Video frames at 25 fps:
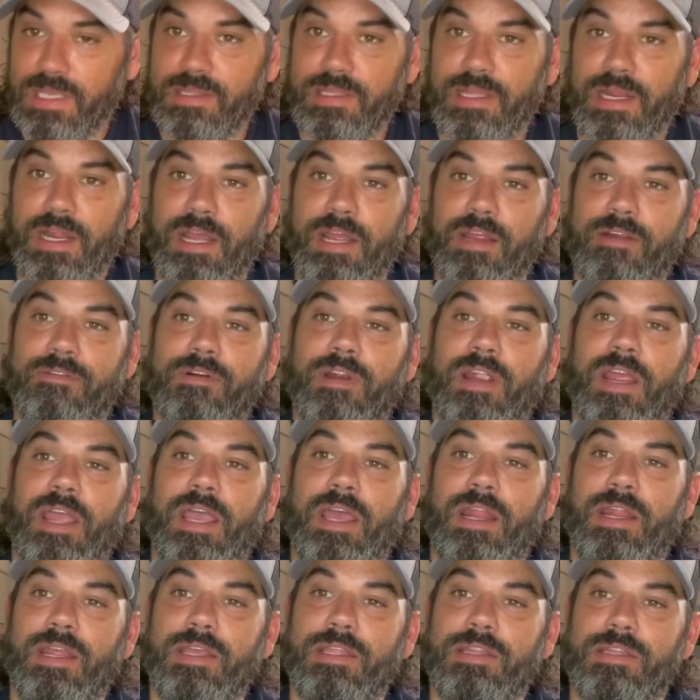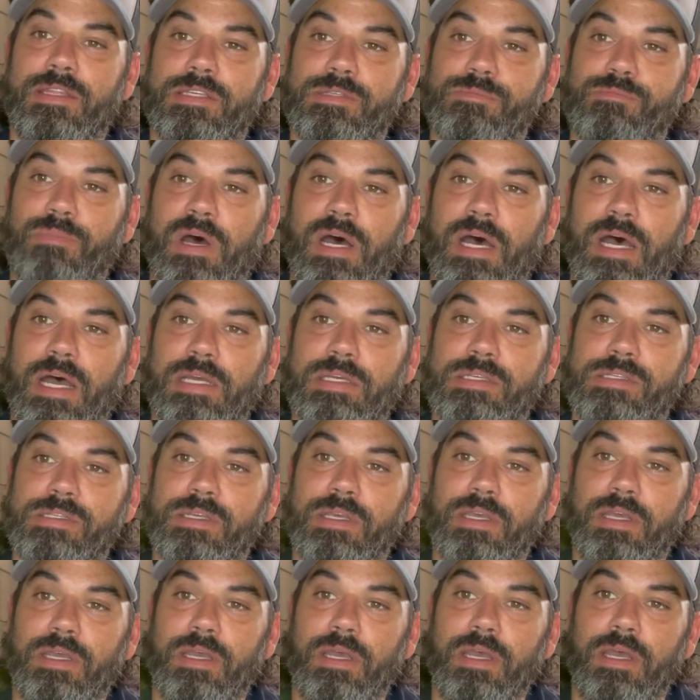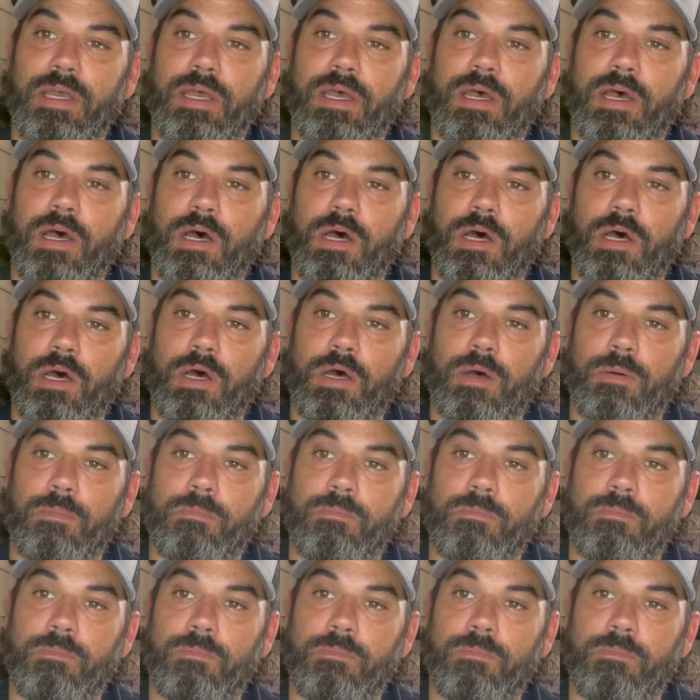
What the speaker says: that I ever had in this box. I